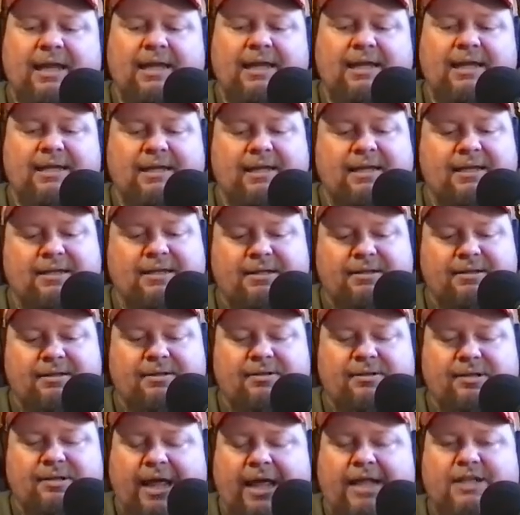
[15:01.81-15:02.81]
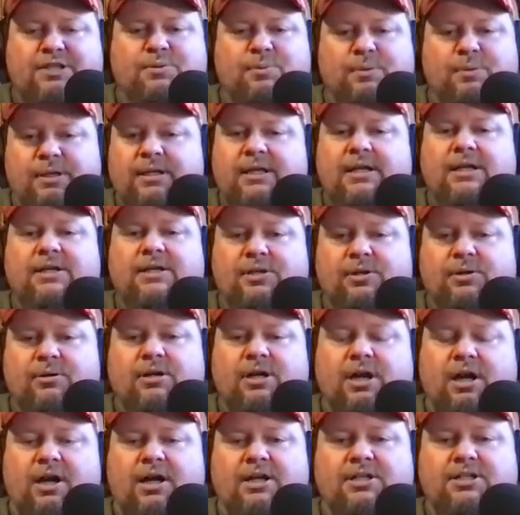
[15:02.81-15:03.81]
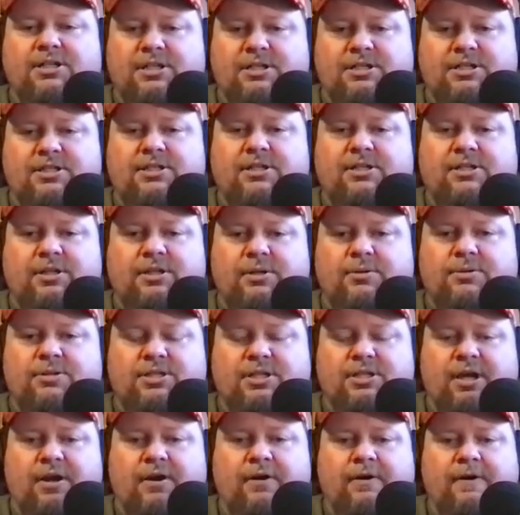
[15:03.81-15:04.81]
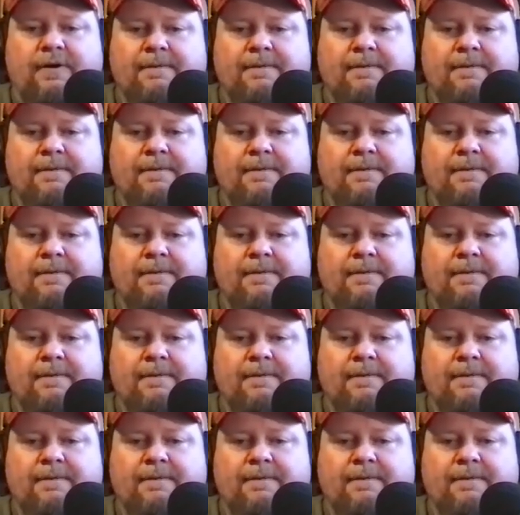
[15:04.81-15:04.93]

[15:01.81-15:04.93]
And that's within your conscience to do so.